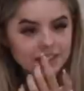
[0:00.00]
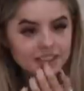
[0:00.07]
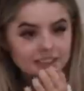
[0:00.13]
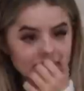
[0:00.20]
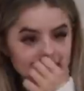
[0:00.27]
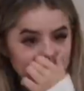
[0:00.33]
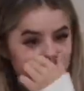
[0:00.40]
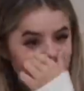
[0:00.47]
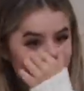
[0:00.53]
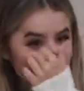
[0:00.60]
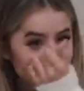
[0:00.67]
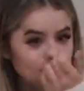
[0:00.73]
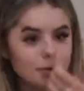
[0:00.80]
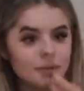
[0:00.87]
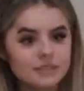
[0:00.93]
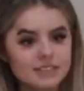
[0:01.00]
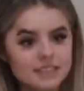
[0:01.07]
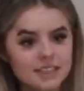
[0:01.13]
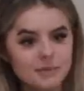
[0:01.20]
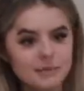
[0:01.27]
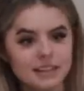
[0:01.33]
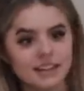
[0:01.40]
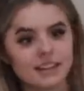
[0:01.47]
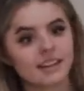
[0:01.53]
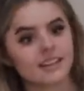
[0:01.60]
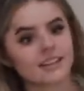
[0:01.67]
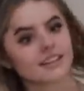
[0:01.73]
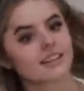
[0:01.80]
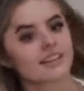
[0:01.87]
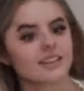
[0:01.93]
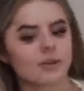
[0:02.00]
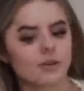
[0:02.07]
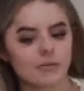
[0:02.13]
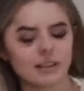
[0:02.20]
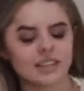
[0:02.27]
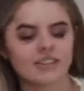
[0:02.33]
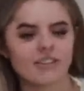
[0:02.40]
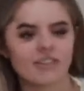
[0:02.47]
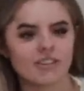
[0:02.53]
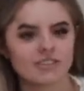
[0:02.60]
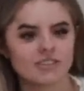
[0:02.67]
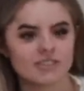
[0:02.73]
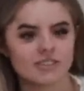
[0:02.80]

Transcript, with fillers: to tell you I love you. You're about to tell me that. Yeah. Oh my gosh.